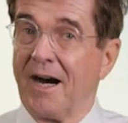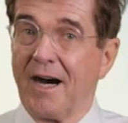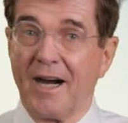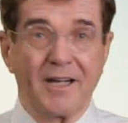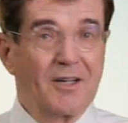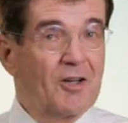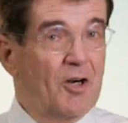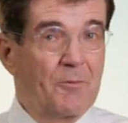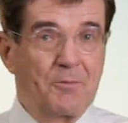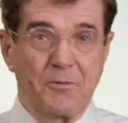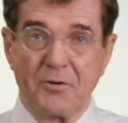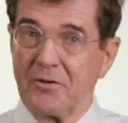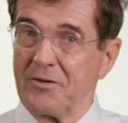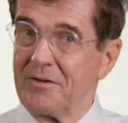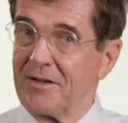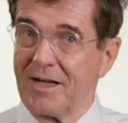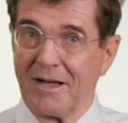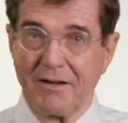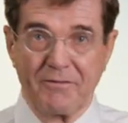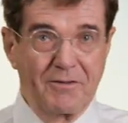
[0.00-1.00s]
I hope you
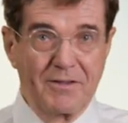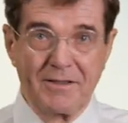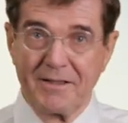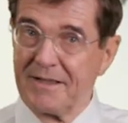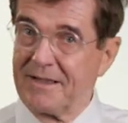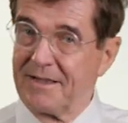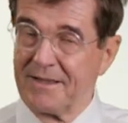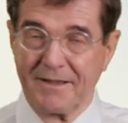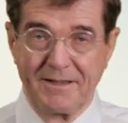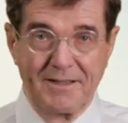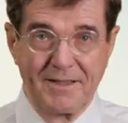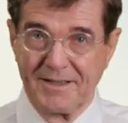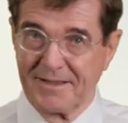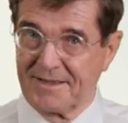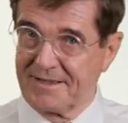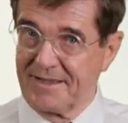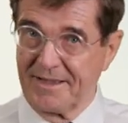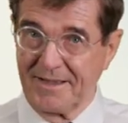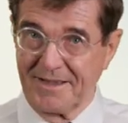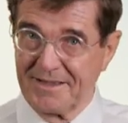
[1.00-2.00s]
never need
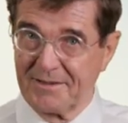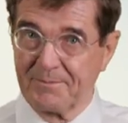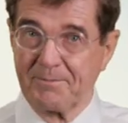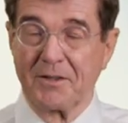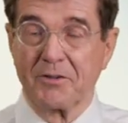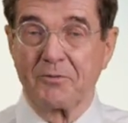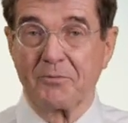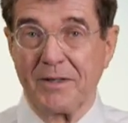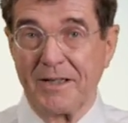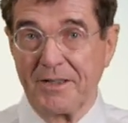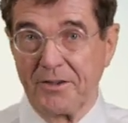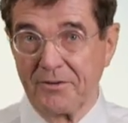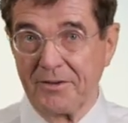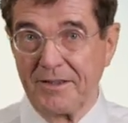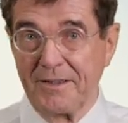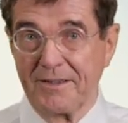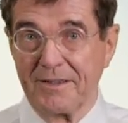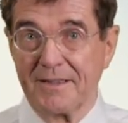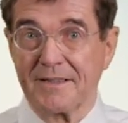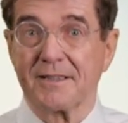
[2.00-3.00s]
these things, but when you
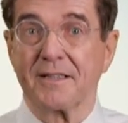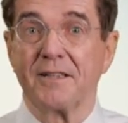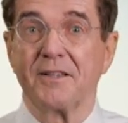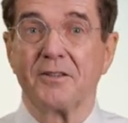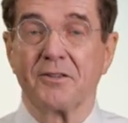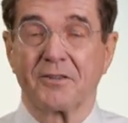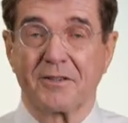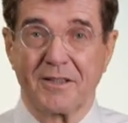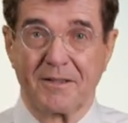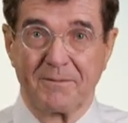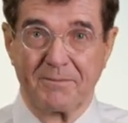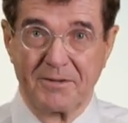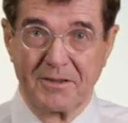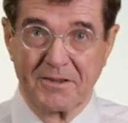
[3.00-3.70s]
need these, you can